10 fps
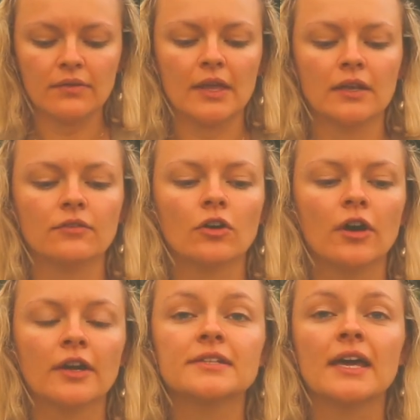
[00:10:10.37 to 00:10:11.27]
Then I've
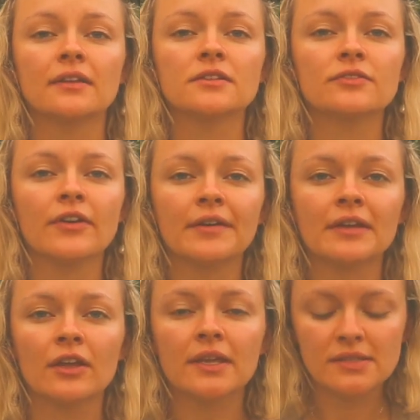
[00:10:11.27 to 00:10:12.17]
got our tent
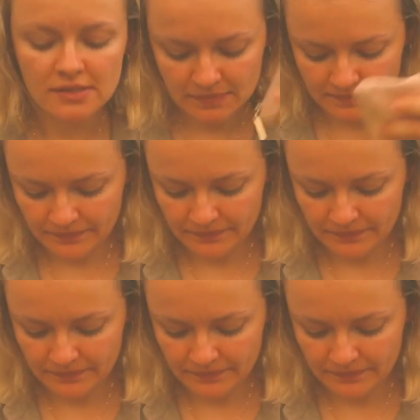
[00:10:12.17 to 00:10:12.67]
fairy lights,